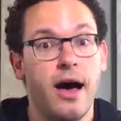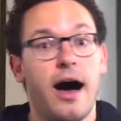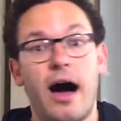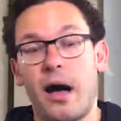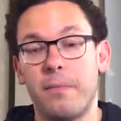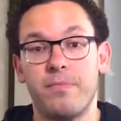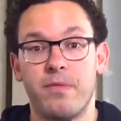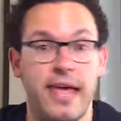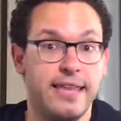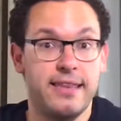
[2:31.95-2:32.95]
And
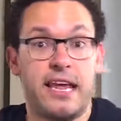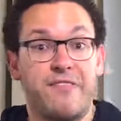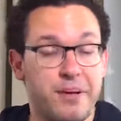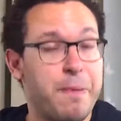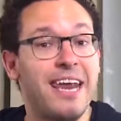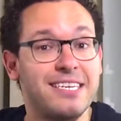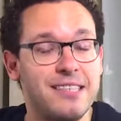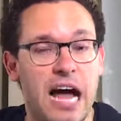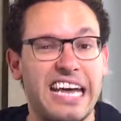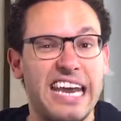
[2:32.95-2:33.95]
if a penny
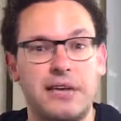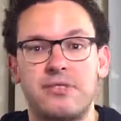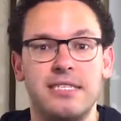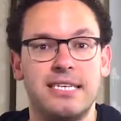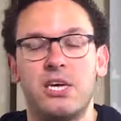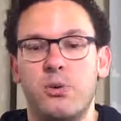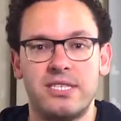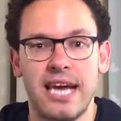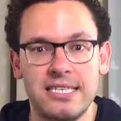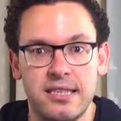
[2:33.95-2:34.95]
stock announces a deal with
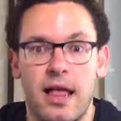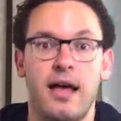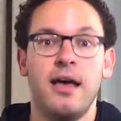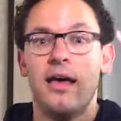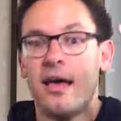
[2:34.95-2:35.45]
Tesla,